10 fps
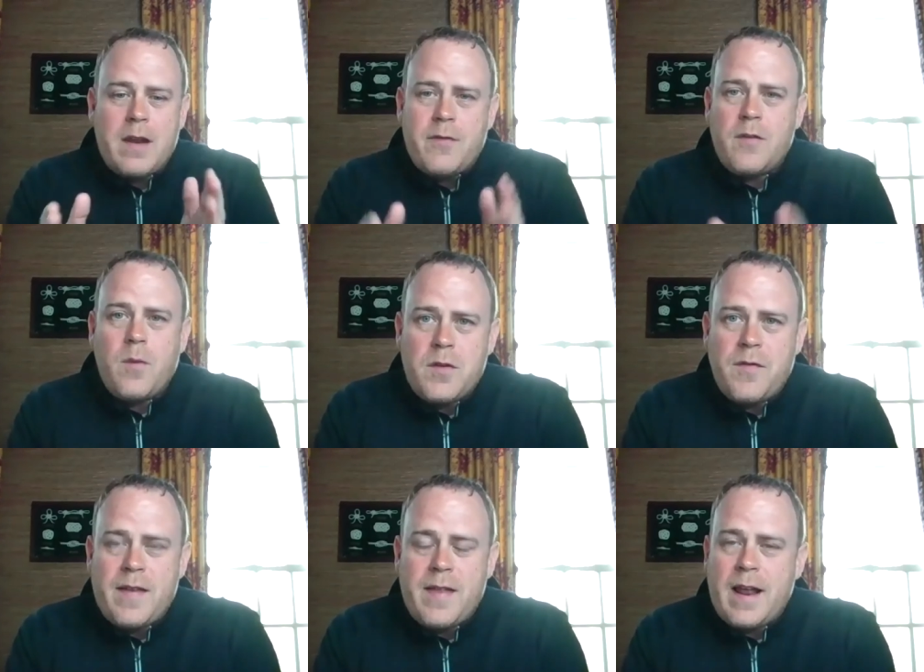then if you, when you
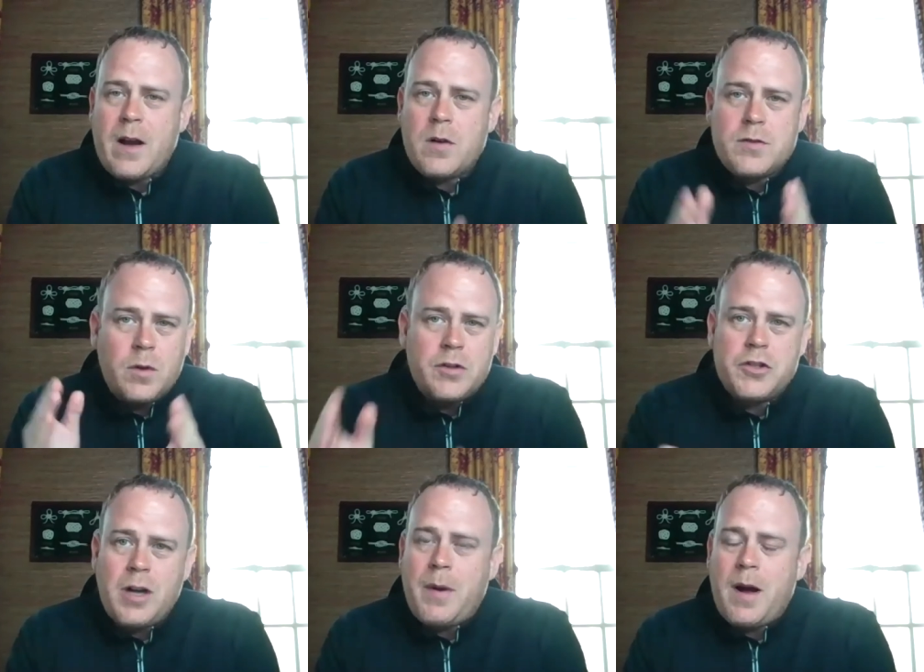find that house, you can
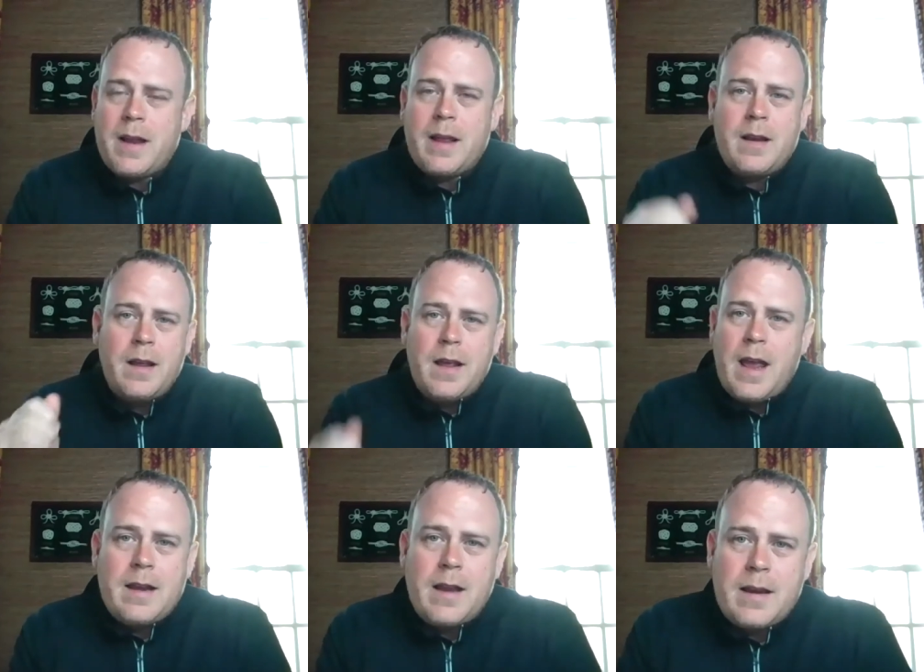jump on it
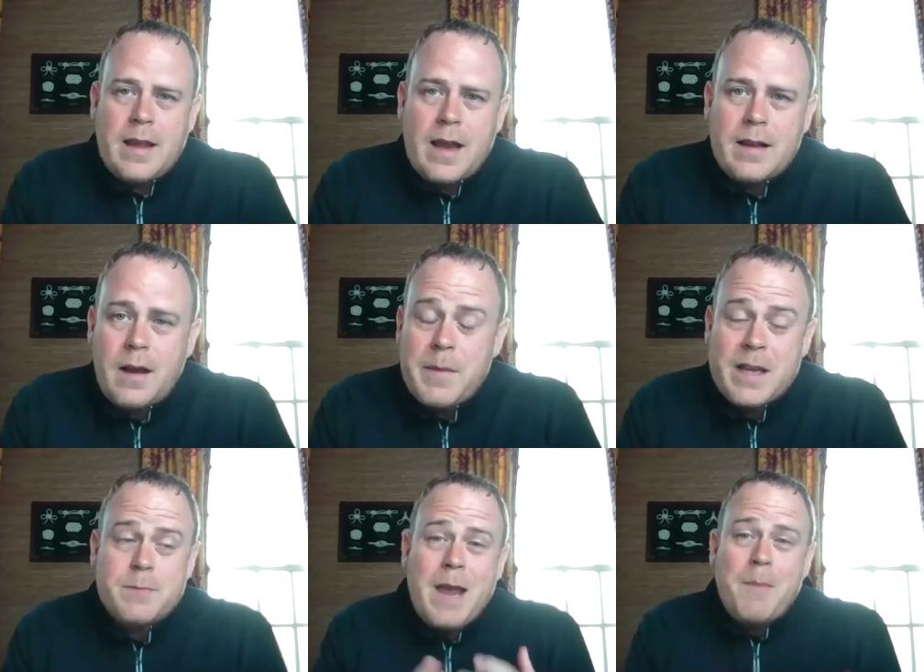and, and get it done
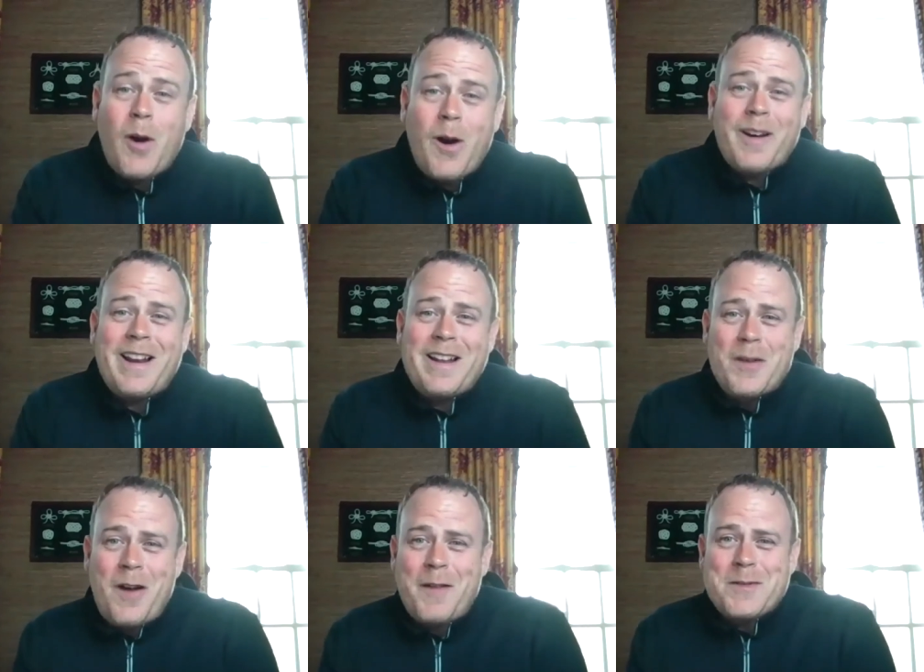because people are getting
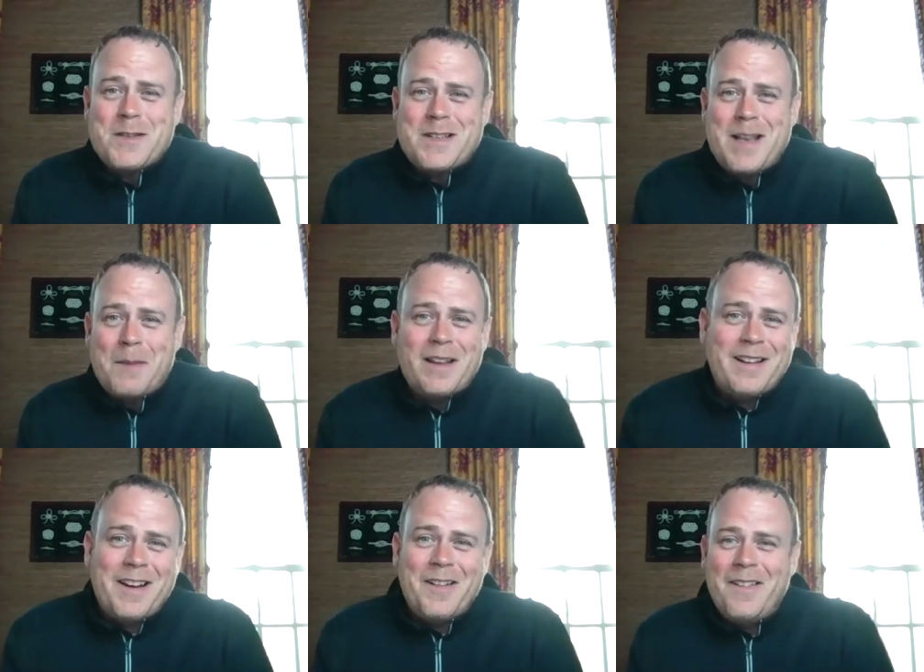their offices accepted.
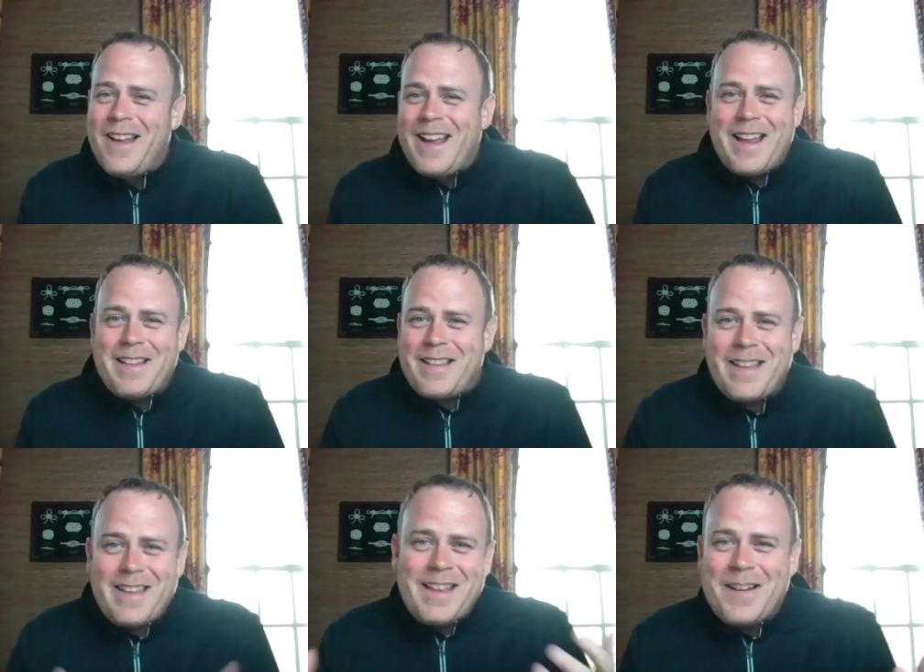You know,
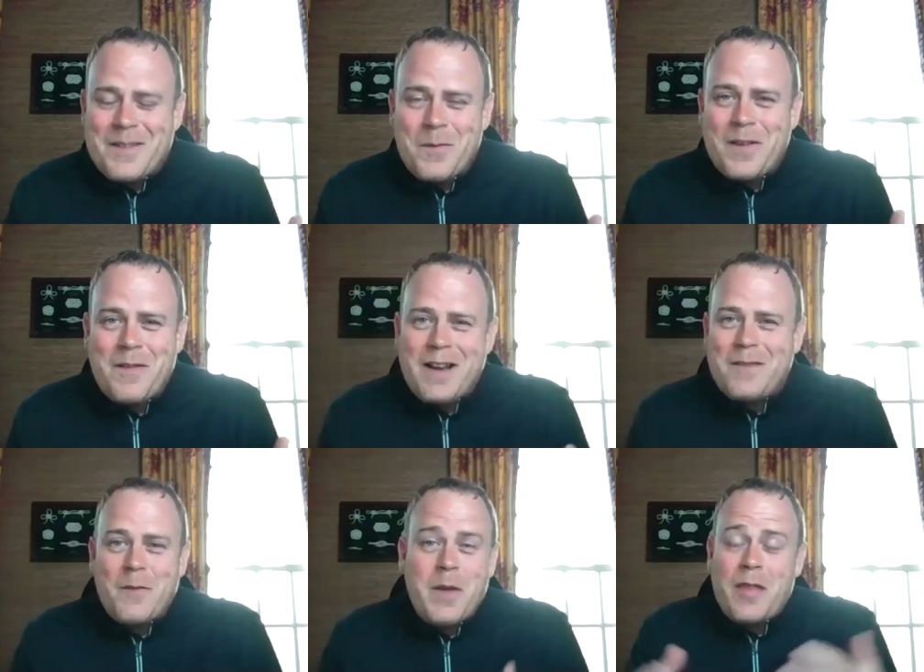you know, we got
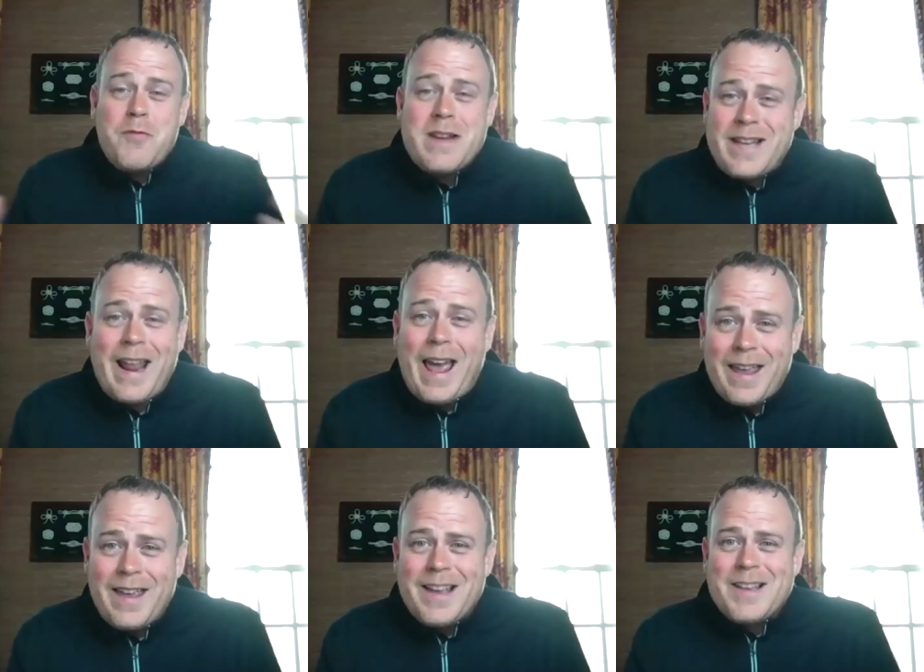we have three today.
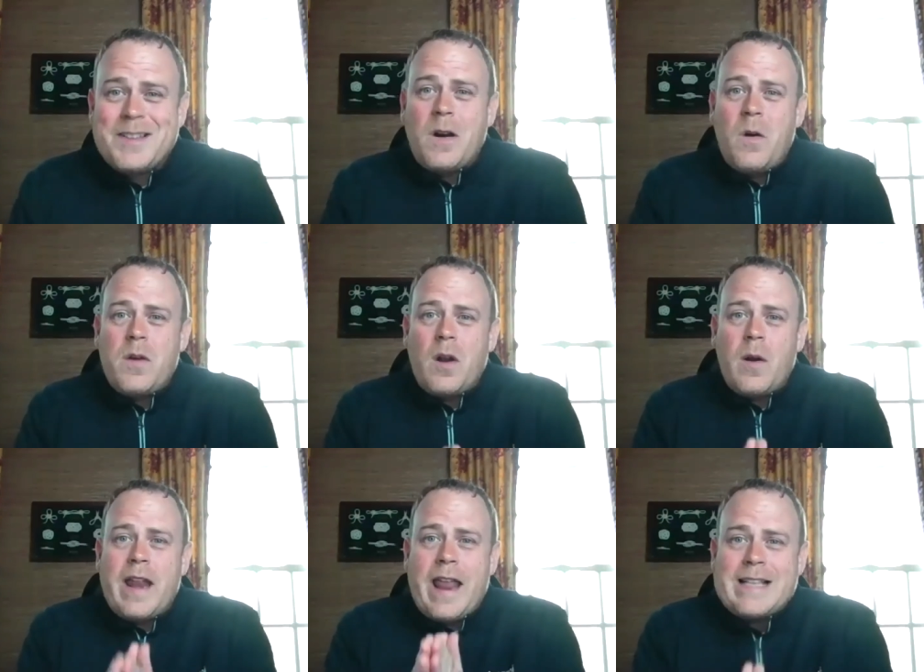So you know
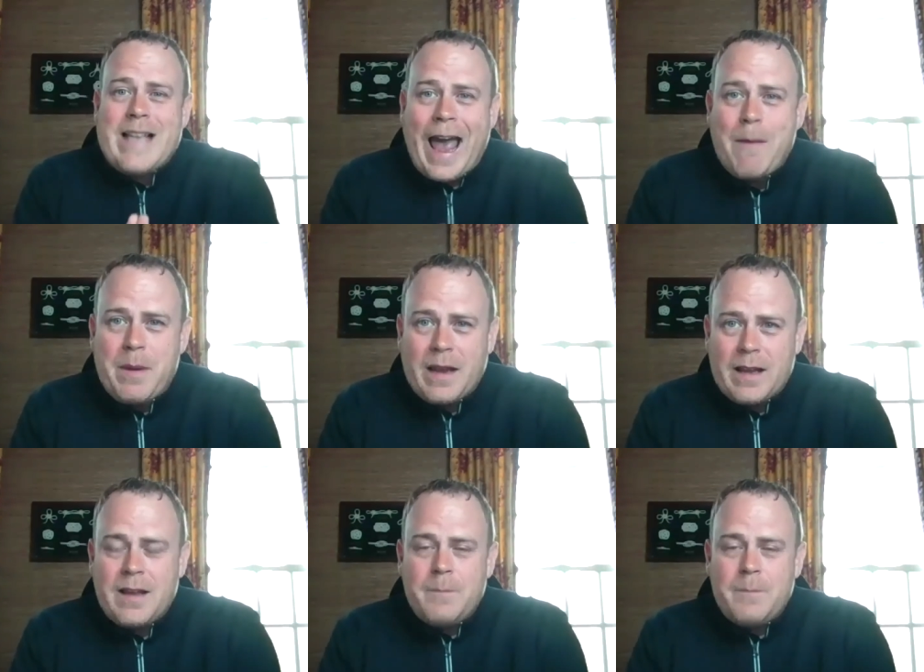it is happening.